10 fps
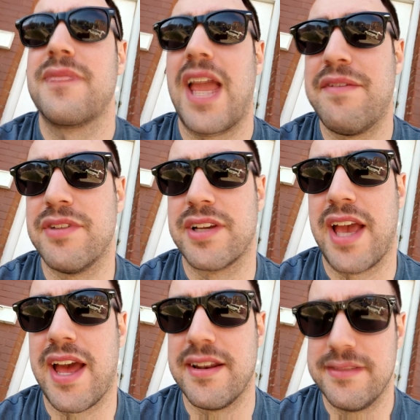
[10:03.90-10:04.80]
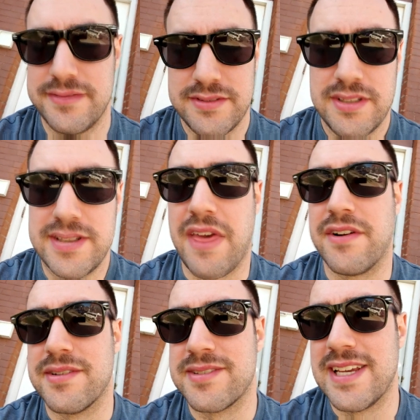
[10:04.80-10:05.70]
if you look at
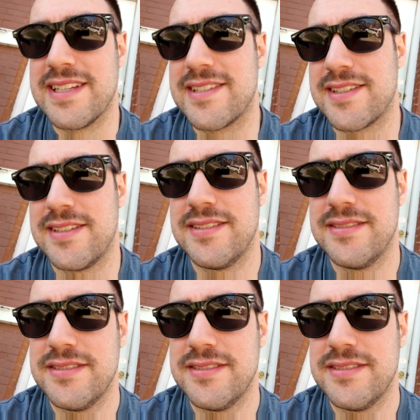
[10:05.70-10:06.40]
Nether's, it's